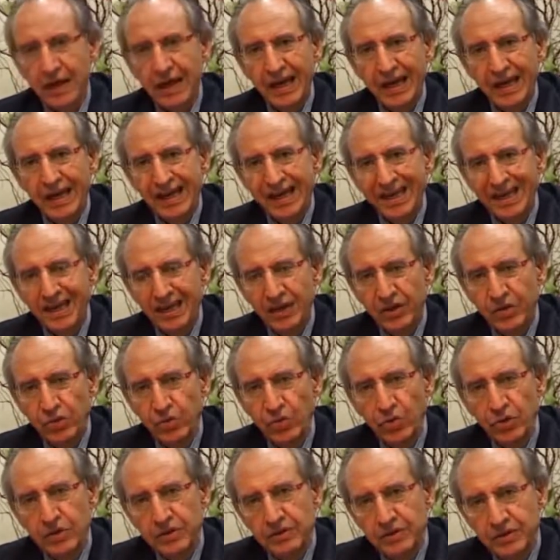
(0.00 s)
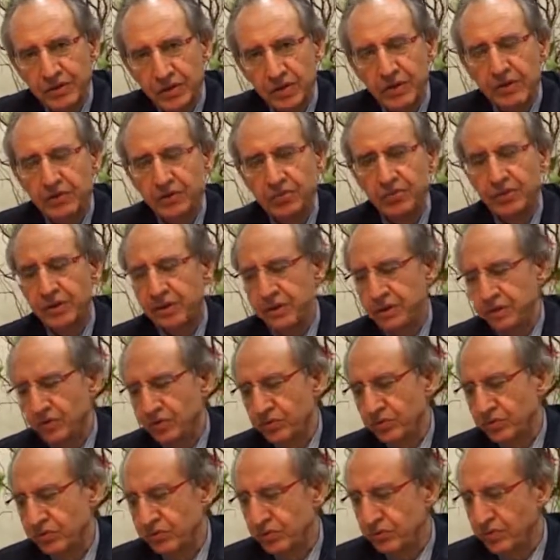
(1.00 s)
and it was not really
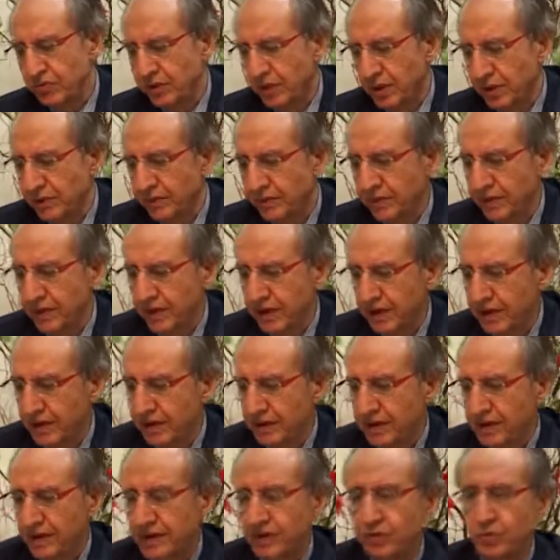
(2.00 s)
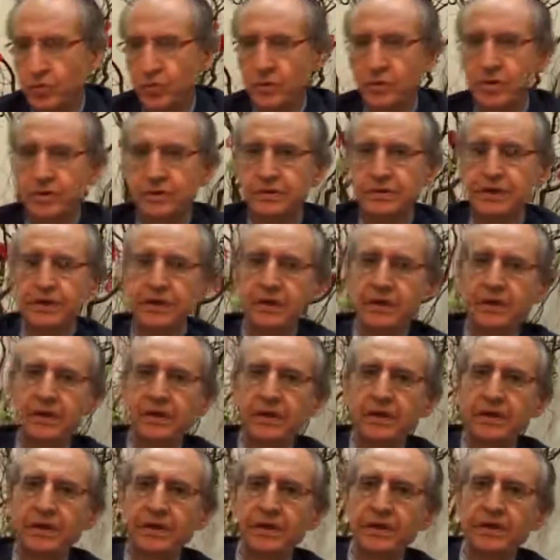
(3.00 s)
Usul al-Fiqh that was
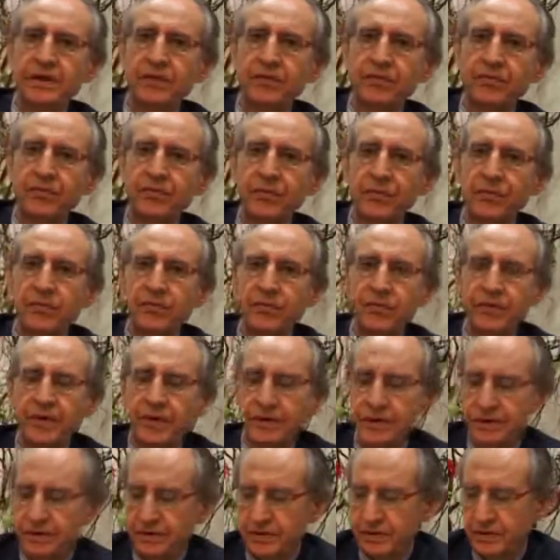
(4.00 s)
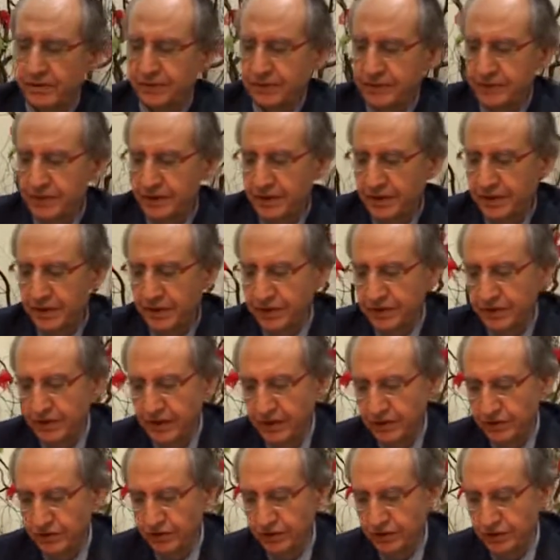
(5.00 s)
in the forefront of their
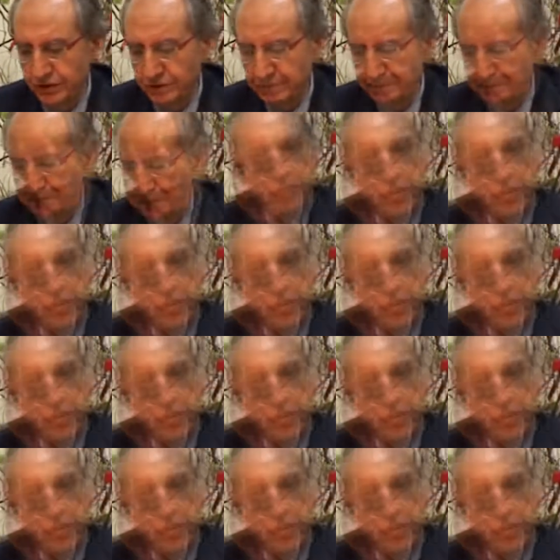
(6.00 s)
attention.